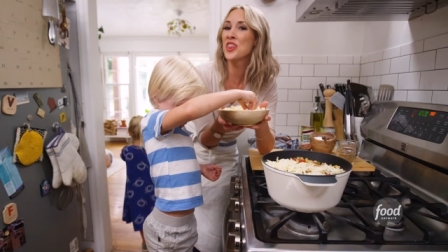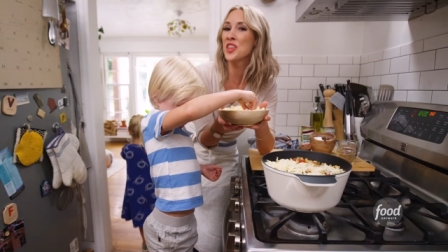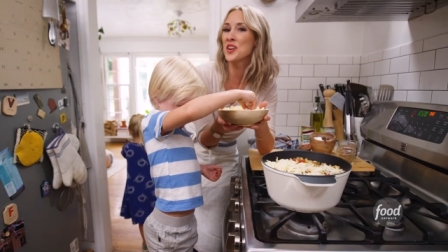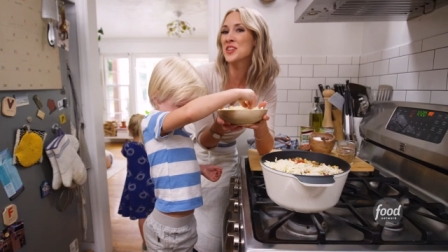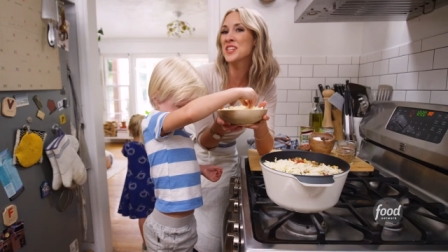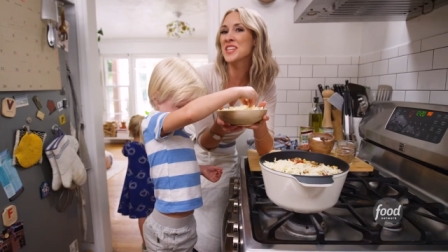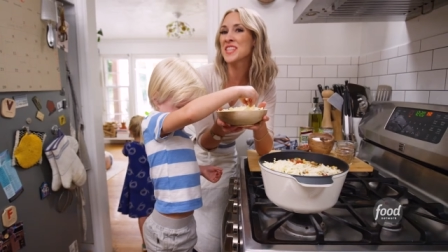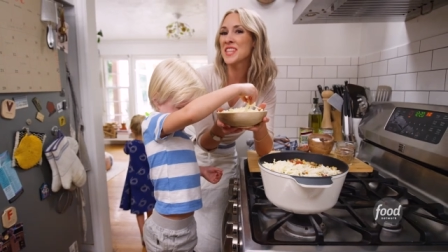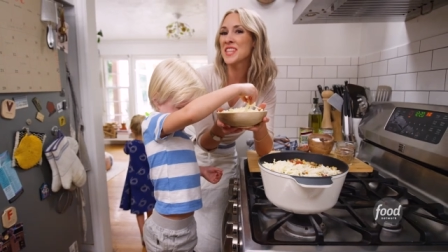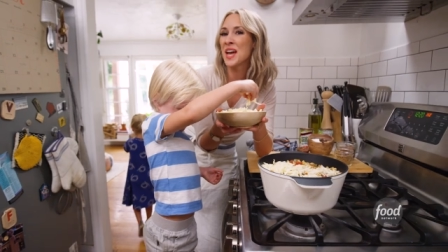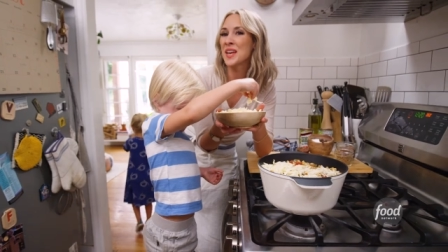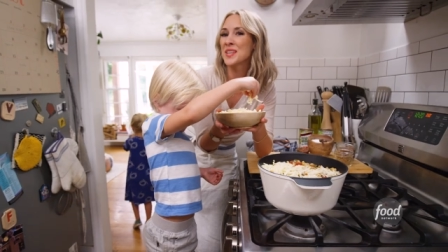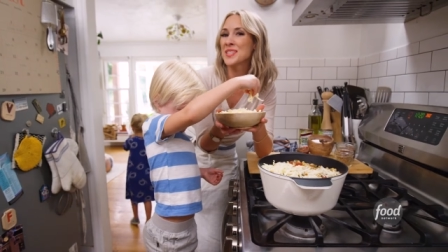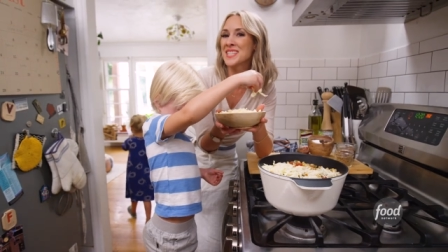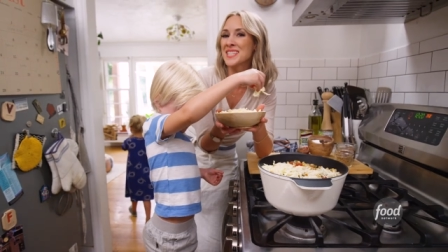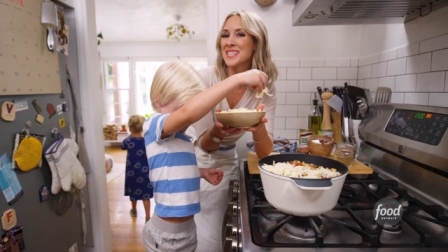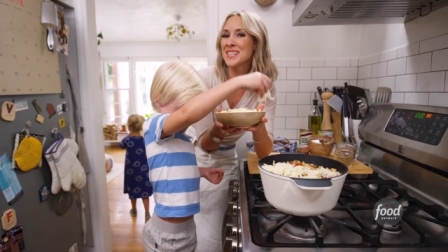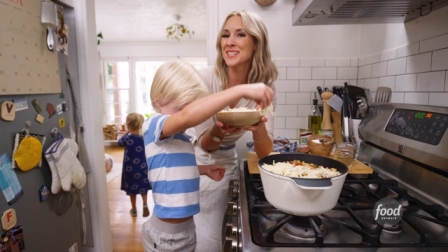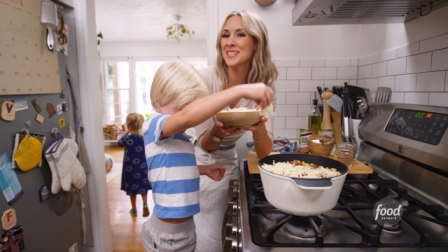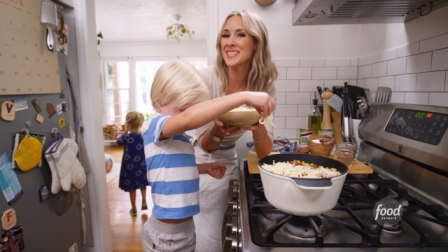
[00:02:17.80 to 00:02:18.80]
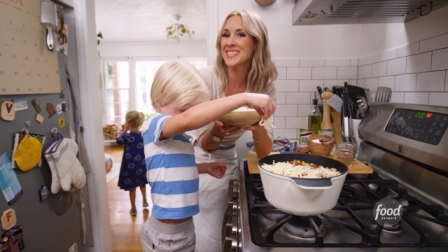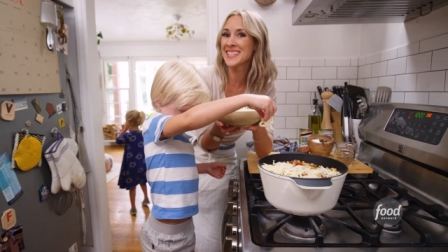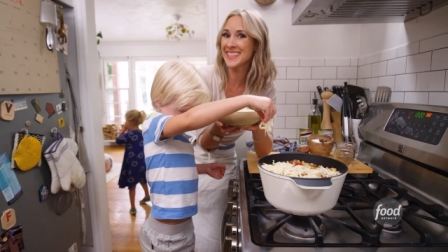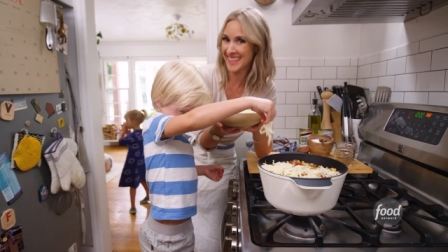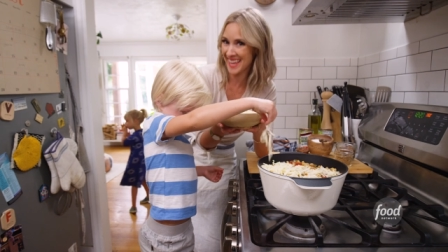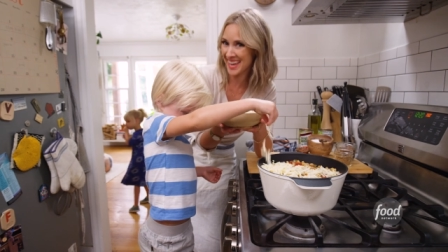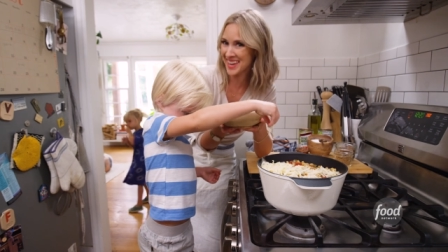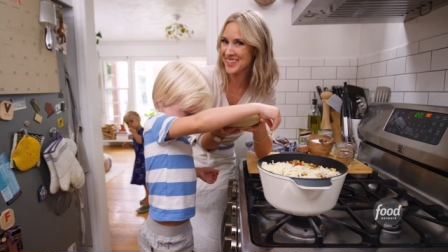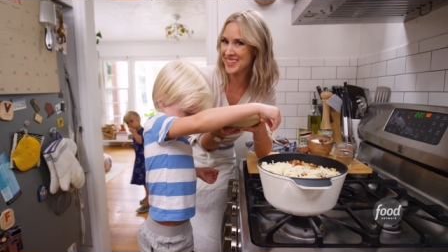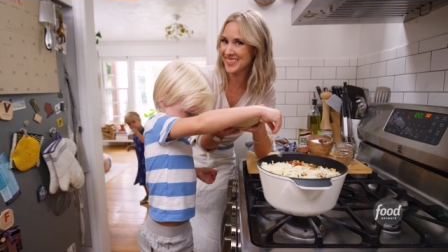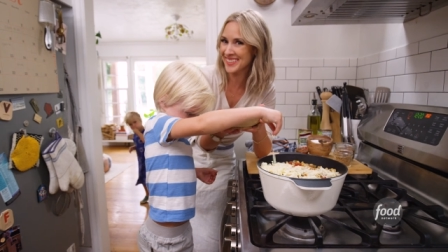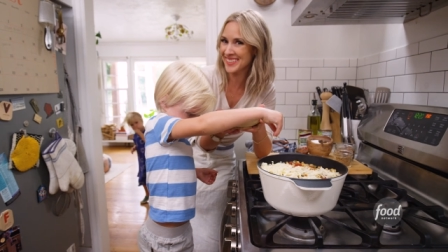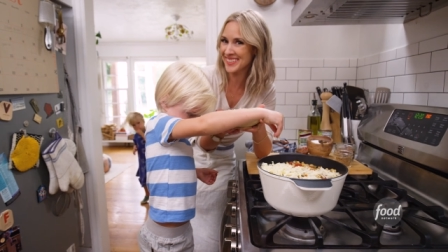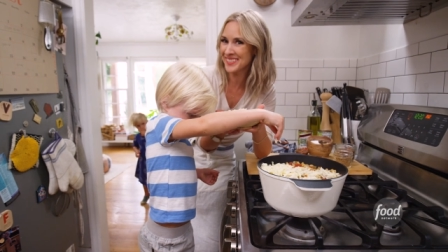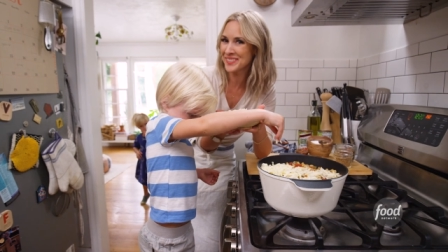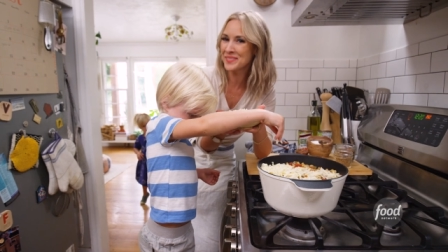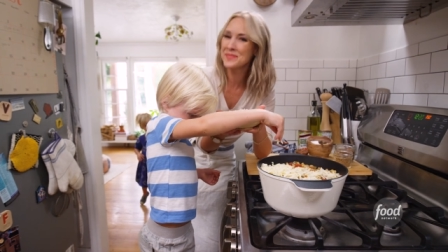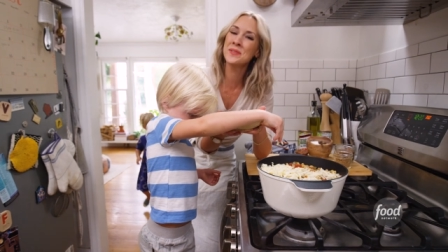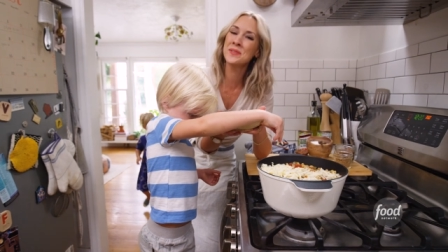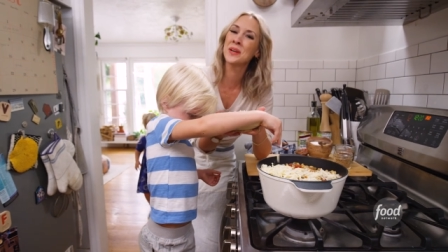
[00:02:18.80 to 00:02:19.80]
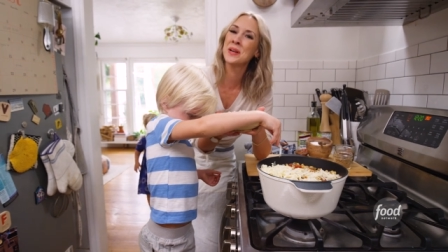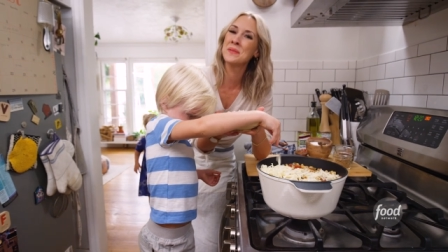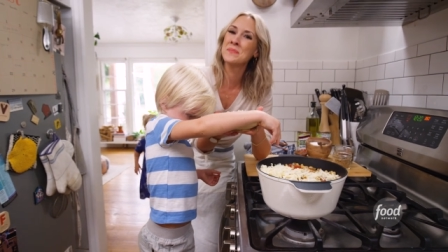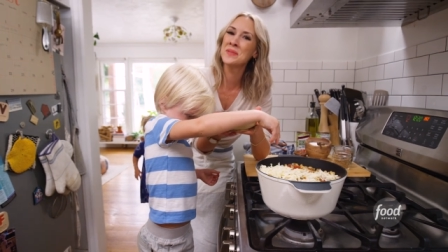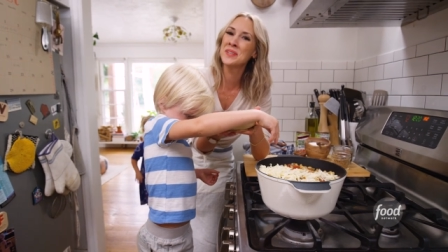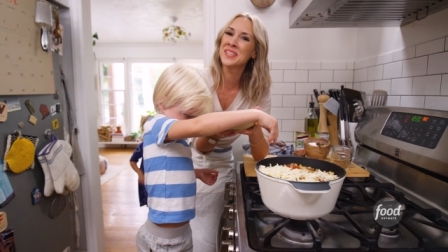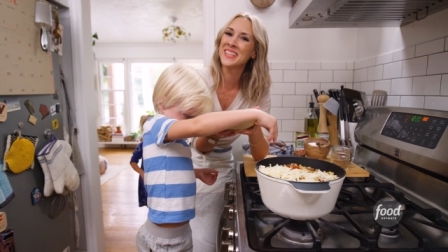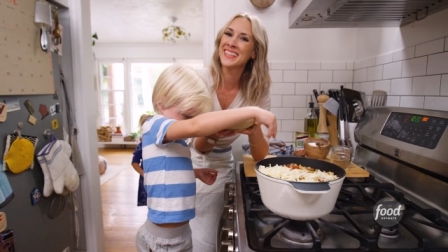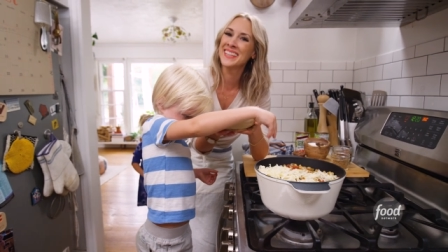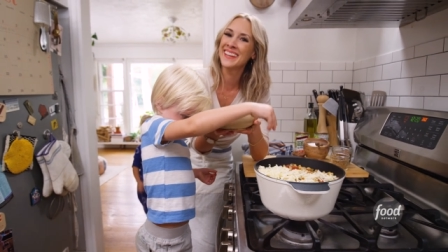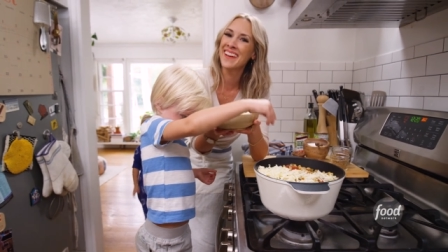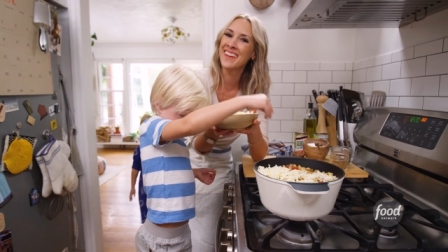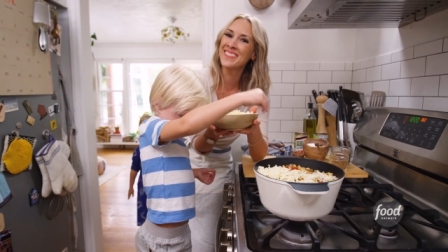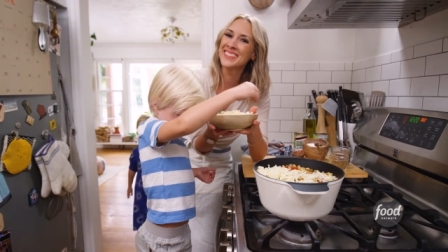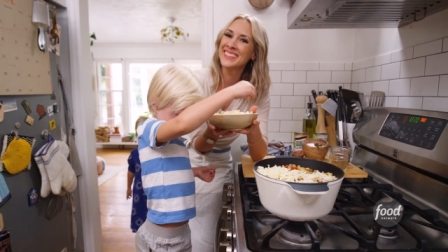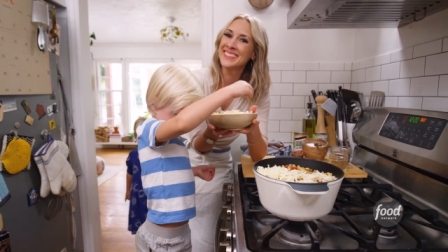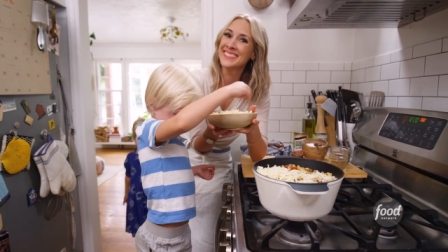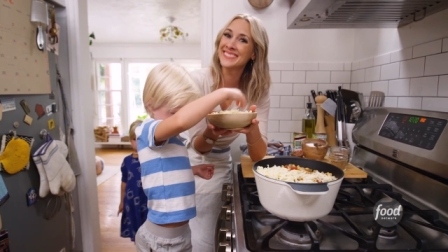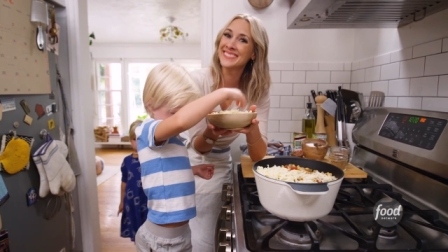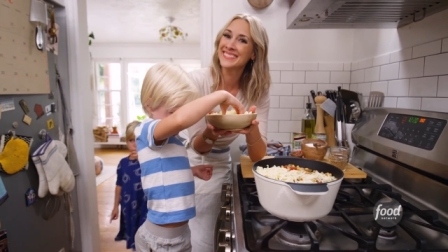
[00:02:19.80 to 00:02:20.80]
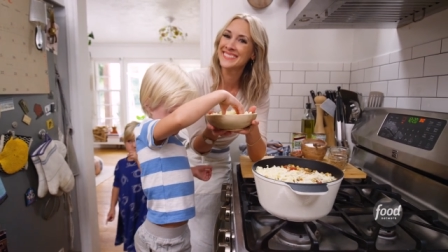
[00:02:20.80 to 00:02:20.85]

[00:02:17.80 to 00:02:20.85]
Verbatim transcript: 30,000 years later, we're gonna put it in the oven.